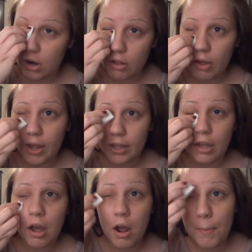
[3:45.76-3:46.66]
not
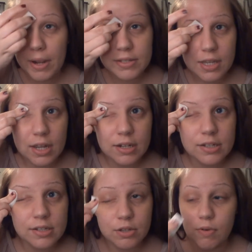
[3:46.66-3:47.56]
like on my skin
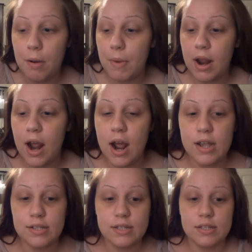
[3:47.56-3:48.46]
is around my
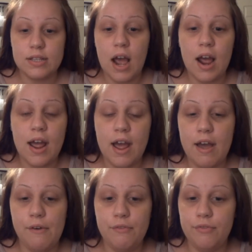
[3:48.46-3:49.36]
eyes, because I
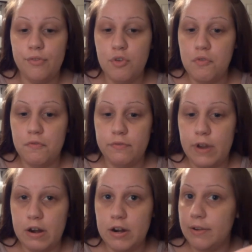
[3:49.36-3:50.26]
have
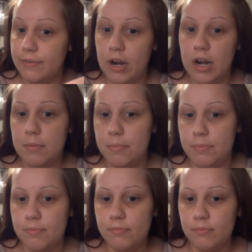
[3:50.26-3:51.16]
very, very,
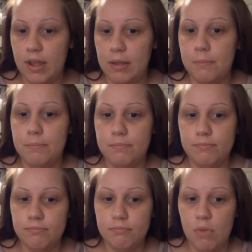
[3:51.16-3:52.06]
like,
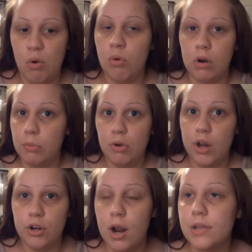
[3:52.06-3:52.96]
horrible
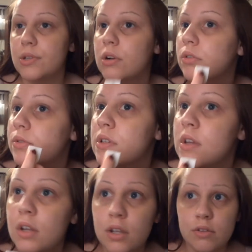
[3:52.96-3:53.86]
under eye circles.
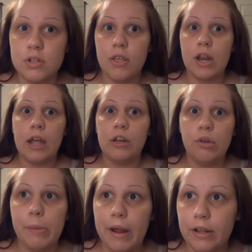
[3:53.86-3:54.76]
There's nothing I can do
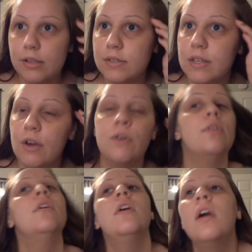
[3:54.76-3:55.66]
about it,
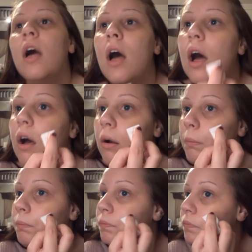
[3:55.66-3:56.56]
so I